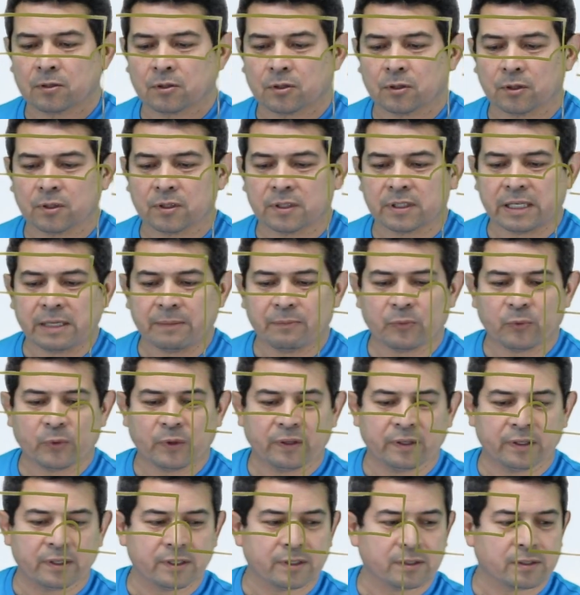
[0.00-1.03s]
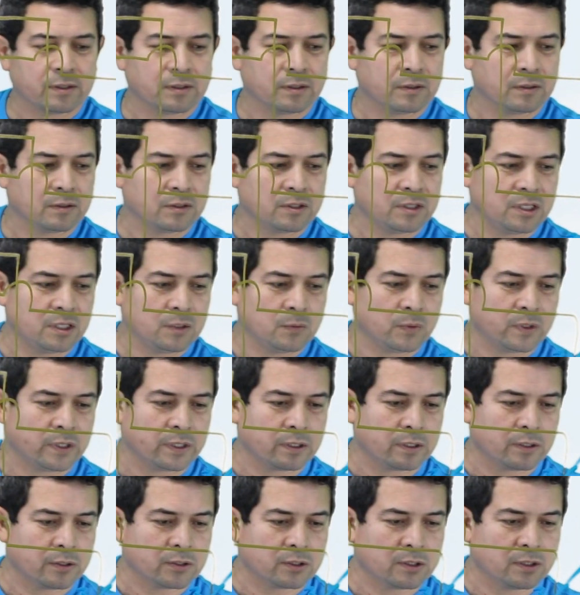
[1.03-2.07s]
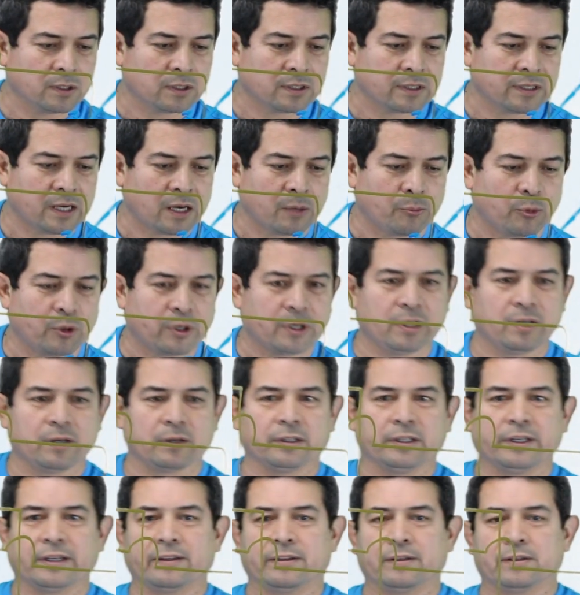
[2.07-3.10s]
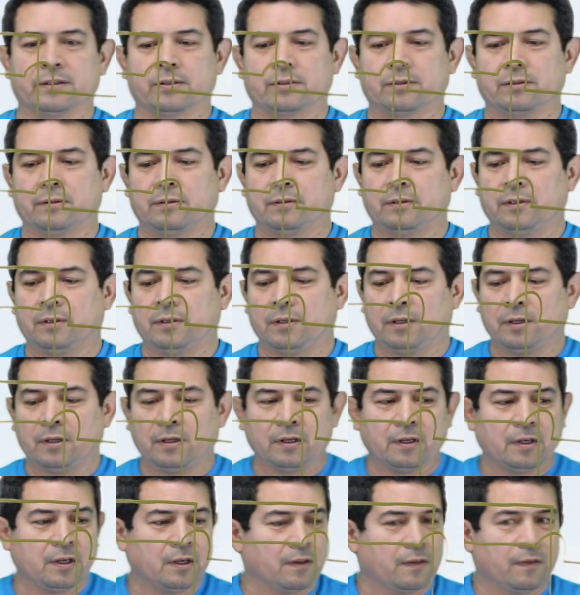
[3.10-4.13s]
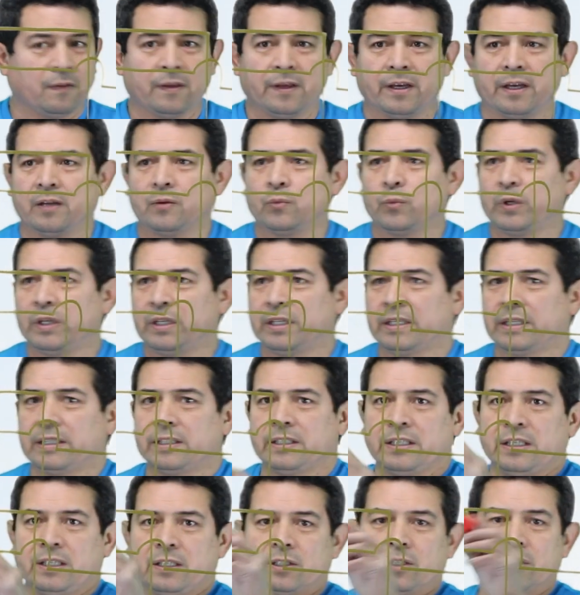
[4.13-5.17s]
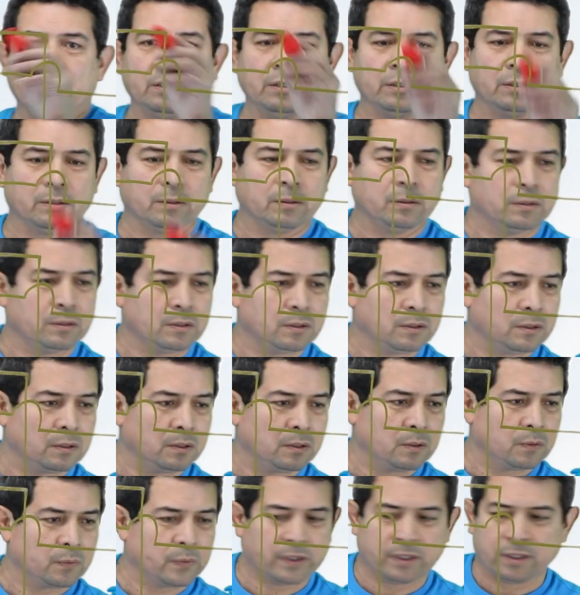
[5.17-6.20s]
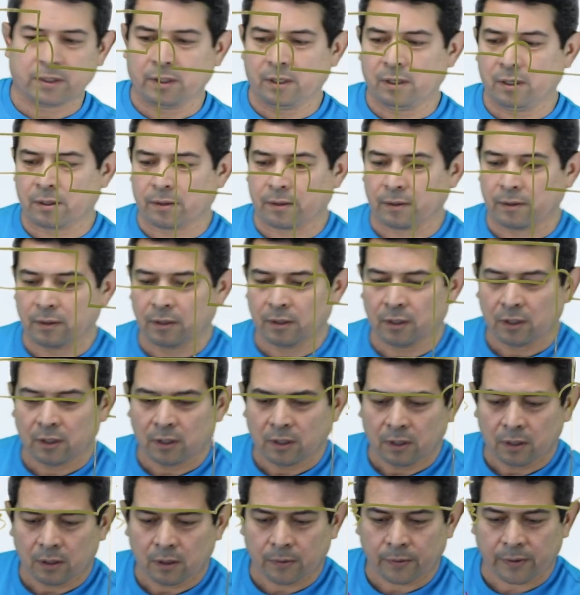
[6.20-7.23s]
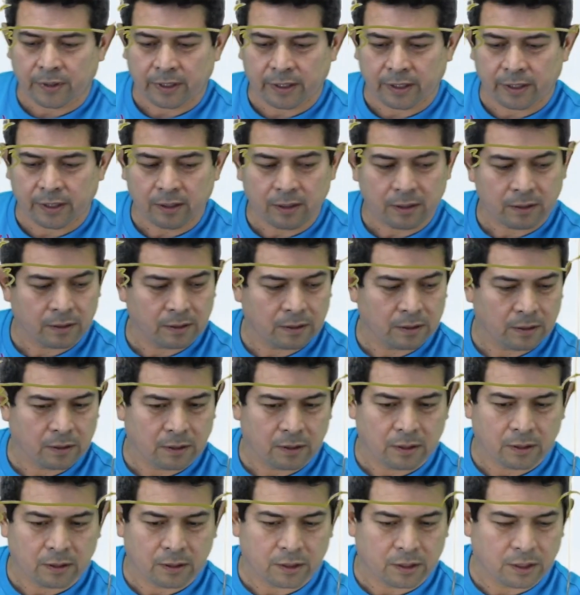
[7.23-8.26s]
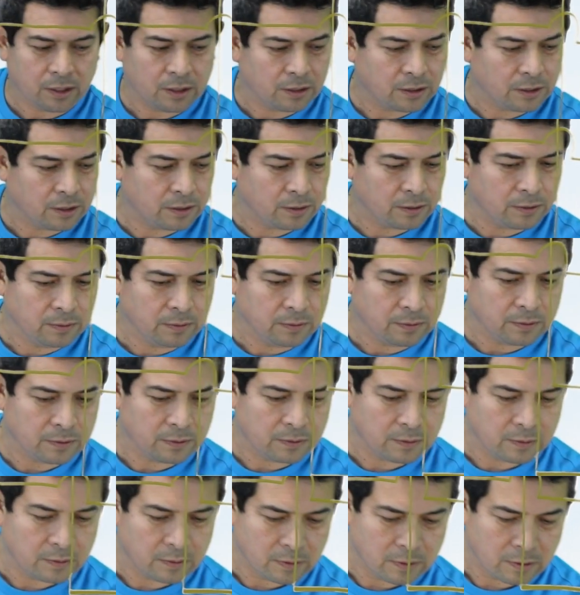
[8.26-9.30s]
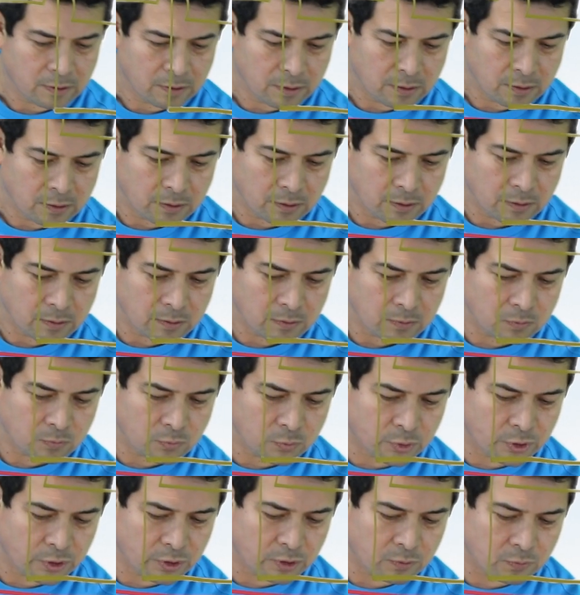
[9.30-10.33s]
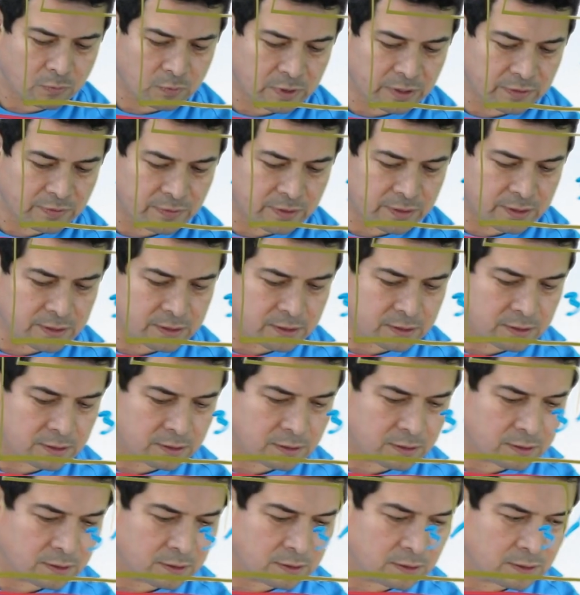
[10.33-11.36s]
So same with this, T1 goes to the top one here like this. Then we did T2, went to here. Okay, T2, we're going to run this